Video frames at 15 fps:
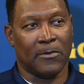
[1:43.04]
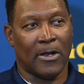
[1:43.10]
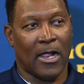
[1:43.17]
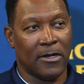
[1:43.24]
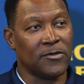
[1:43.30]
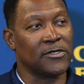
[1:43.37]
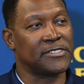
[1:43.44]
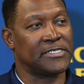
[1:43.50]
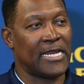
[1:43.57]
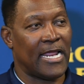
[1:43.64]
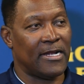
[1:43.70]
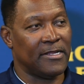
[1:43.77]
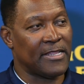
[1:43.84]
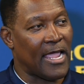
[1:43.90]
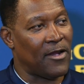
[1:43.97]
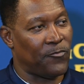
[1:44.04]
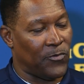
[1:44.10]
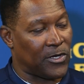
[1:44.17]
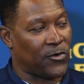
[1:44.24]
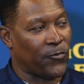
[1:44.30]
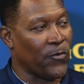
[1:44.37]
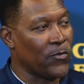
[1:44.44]
Understanding that
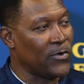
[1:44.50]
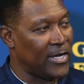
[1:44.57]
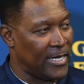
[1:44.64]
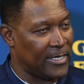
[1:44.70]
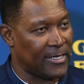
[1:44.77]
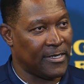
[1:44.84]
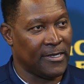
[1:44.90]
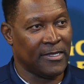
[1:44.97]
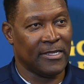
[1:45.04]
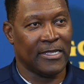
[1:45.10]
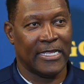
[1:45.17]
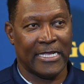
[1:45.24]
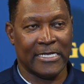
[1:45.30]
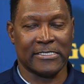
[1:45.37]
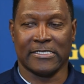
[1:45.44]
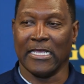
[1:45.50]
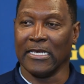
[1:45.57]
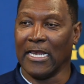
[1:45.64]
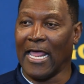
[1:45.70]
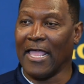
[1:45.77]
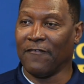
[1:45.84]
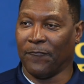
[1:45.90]
recruiting is the
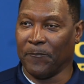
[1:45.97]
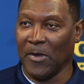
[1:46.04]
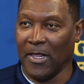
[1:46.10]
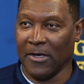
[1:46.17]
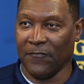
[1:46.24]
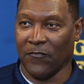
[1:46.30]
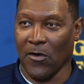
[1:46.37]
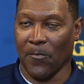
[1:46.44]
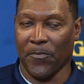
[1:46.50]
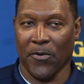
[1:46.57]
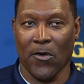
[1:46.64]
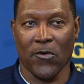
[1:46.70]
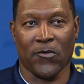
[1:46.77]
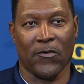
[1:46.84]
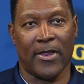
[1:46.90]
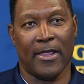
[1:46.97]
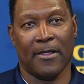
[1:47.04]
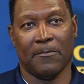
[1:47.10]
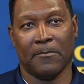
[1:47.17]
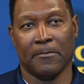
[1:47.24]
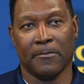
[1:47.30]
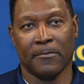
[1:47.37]
lifeblood of our
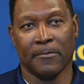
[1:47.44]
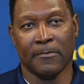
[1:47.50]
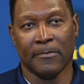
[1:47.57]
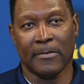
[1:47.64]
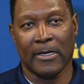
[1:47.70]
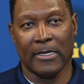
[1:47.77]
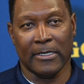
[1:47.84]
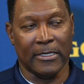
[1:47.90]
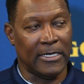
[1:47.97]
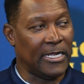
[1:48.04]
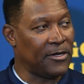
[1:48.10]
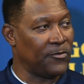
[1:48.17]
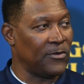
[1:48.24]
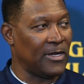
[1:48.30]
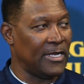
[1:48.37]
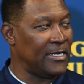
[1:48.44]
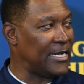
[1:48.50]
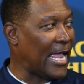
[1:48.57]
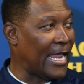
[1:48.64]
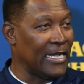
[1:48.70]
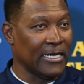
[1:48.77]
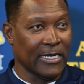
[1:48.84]
program.
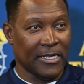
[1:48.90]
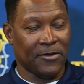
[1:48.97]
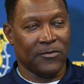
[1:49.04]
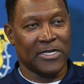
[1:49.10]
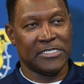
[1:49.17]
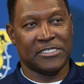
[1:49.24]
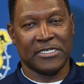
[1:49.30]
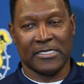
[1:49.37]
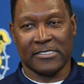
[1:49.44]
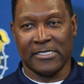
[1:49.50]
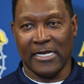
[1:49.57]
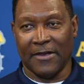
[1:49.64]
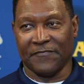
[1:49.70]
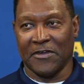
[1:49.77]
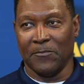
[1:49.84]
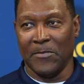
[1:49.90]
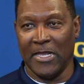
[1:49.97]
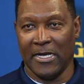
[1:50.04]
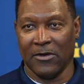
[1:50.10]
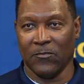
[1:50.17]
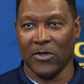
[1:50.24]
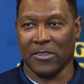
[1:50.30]
Literally, I literally just left a
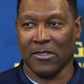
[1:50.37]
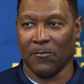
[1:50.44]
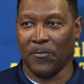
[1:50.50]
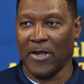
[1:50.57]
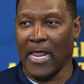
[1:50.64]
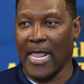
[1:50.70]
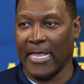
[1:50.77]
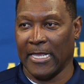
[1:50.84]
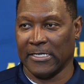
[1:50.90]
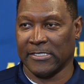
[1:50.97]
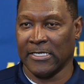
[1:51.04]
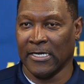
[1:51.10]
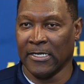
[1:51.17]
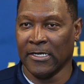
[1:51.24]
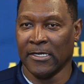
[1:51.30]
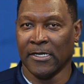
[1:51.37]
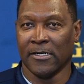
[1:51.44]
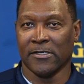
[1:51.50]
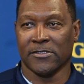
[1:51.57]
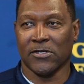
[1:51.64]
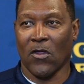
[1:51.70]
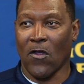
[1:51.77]
meeting with compliance
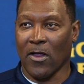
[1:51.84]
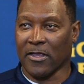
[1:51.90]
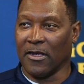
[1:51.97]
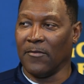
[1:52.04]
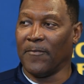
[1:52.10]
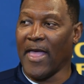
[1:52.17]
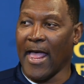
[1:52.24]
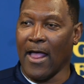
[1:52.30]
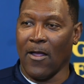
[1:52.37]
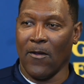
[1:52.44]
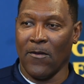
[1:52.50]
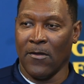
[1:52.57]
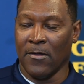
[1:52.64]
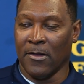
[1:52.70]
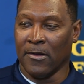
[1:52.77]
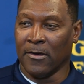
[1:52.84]
talking about